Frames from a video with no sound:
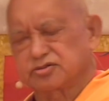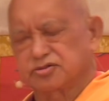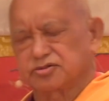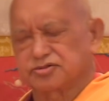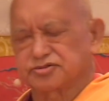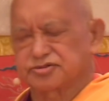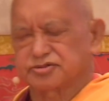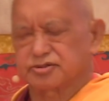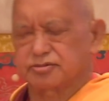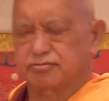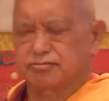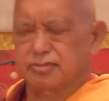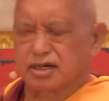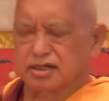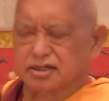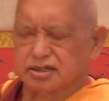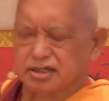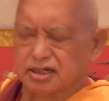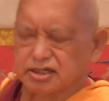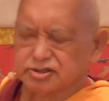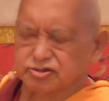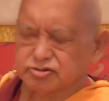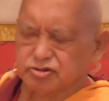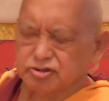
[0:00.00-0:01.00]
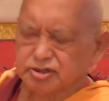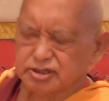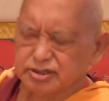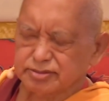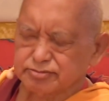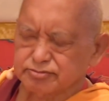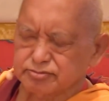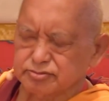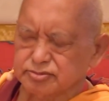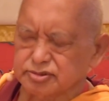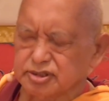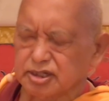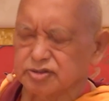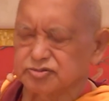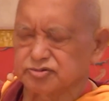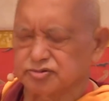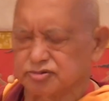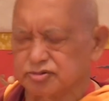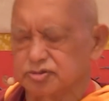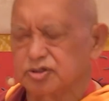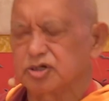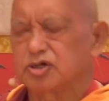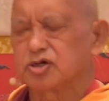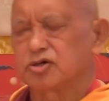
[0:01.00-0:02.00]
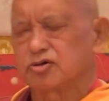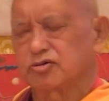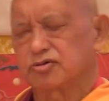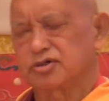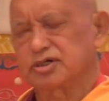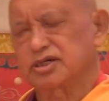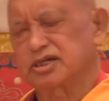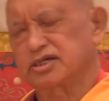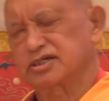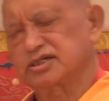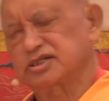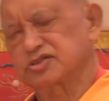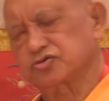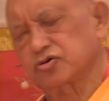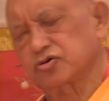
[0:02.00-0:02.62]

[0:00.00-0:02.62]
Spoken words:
also Manga told him that when he does a